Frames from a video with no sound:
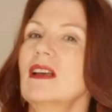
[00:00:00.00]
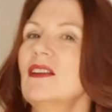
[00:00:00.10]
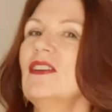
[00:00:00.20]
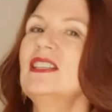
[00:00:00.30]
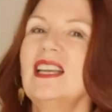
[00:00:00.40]

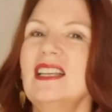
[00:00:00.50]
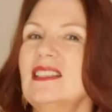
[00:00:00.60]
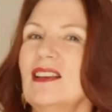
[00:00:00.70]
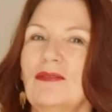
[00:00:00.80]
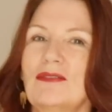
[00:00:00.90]
if I say
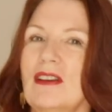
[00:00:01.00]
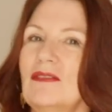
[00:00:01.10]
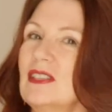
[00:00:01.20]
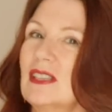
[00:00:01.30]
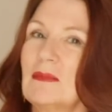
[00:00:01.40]

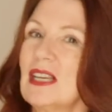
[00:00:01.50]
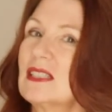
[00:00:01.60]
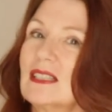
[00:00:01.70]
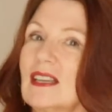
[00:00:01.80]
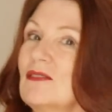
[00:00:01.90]
self-drafted, it makes
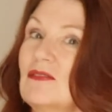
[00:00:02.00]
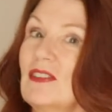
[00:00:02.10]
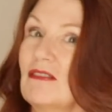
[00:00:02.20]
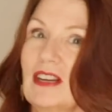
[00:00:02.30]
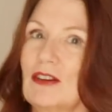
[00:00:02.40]
it sound very